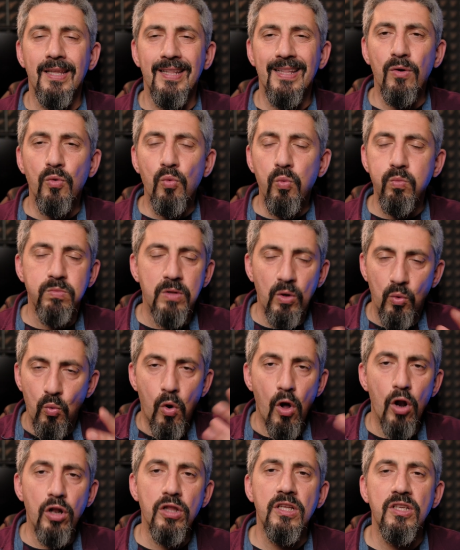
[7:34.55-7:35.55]
the
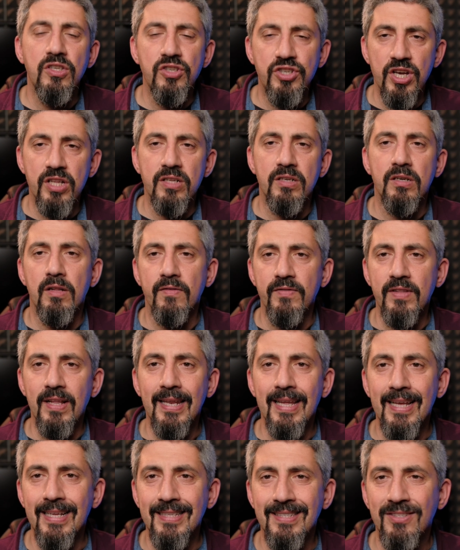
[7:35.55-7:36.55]
quality in general of the
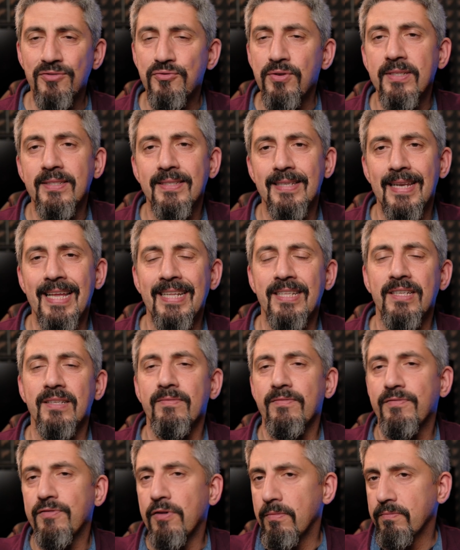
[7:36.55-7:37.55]
lens translate
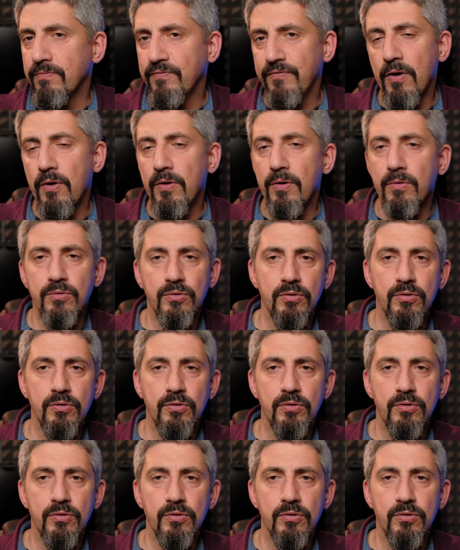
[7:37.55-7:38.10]
from photos